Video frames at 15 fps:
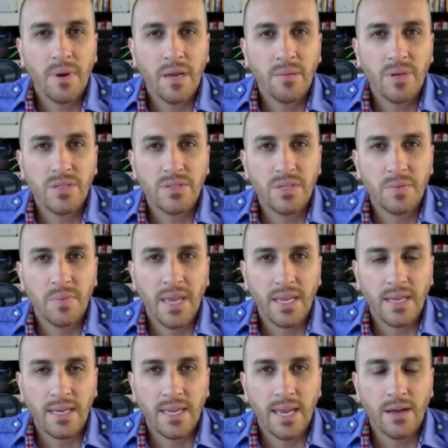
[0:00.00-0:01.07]
into my business
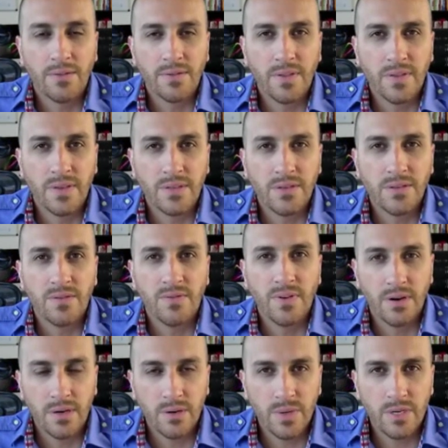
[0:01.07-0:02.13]
bank account that this is a
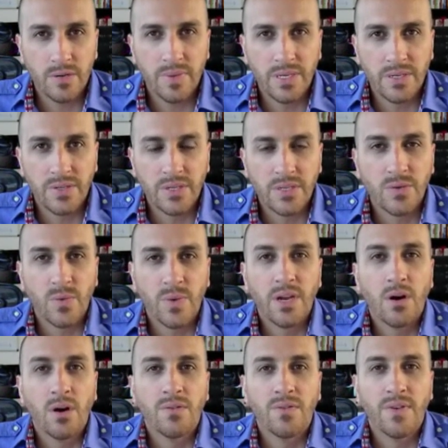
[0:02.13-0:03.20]
very real business,
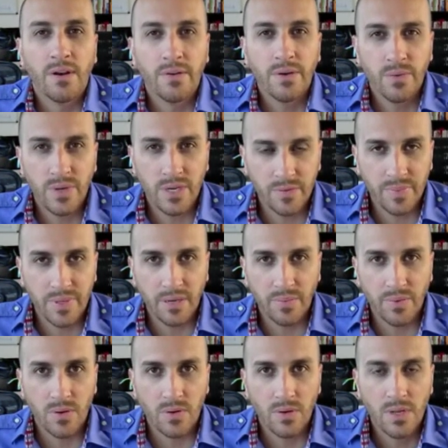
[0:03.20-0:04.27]
we are very real
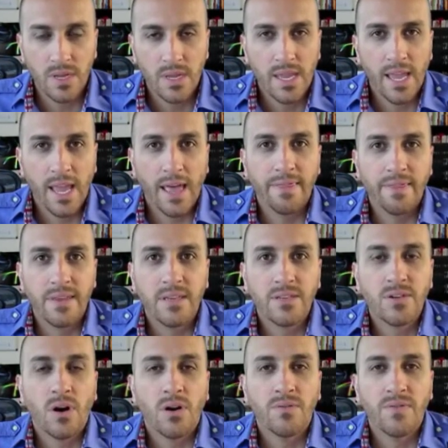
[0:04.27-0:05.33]
people, and
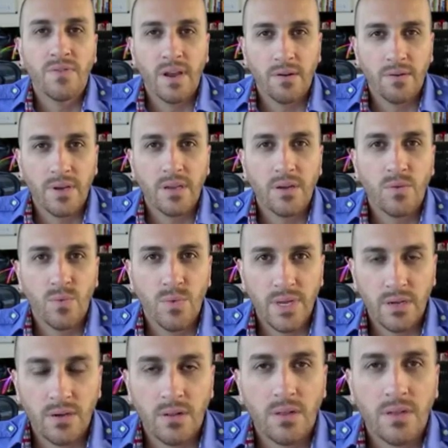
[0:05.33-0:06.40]
these are very
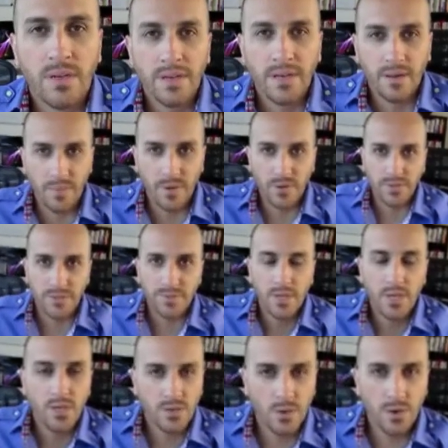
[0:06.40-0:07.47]
real numbers.
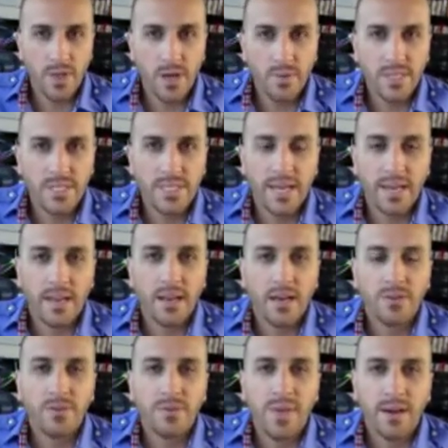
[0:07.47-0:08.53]
So hold on one second and
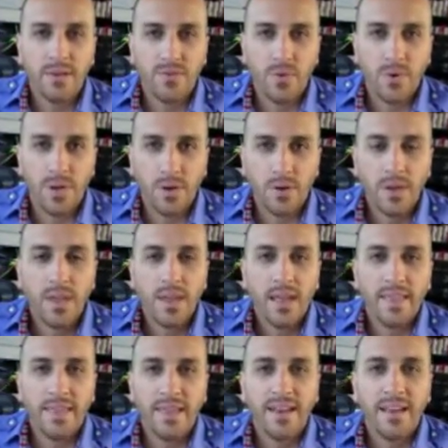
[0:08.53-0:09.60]
I'll do that for you.
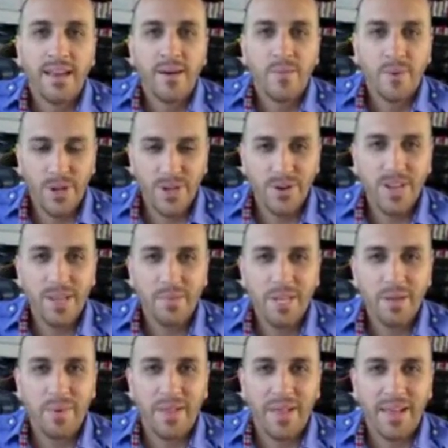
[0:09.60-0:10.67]
And then put in your name
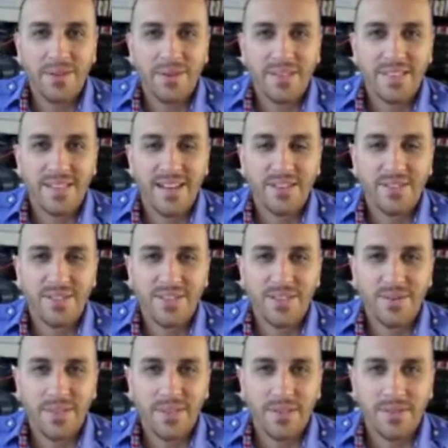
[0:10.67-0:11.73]
and email address and I'll see
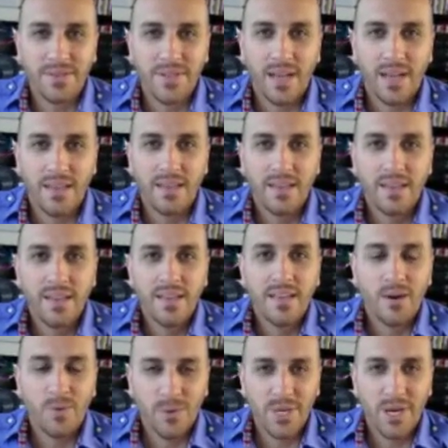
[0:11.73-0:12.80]
you on the other side.
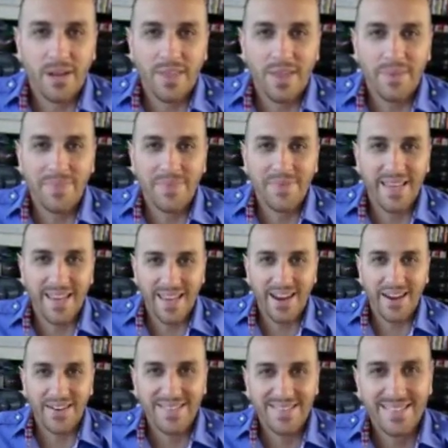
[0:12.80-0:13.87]
And we'll talk then. Take
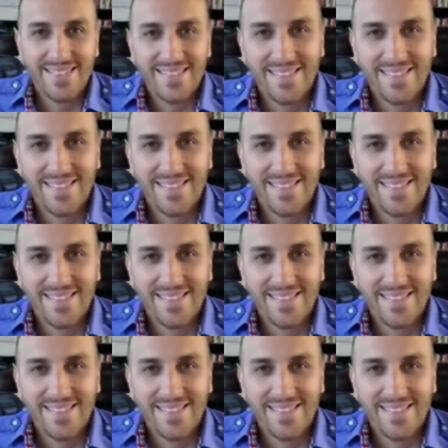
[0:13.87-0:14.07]
care.